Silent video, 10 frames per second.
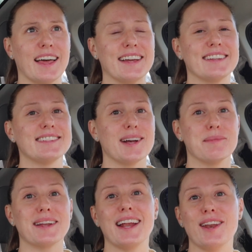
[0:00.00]
like,
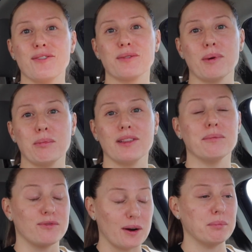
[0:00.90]
someone I know from
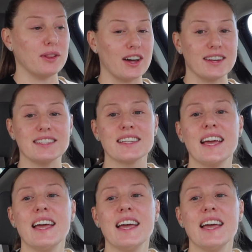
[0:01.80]
Pilates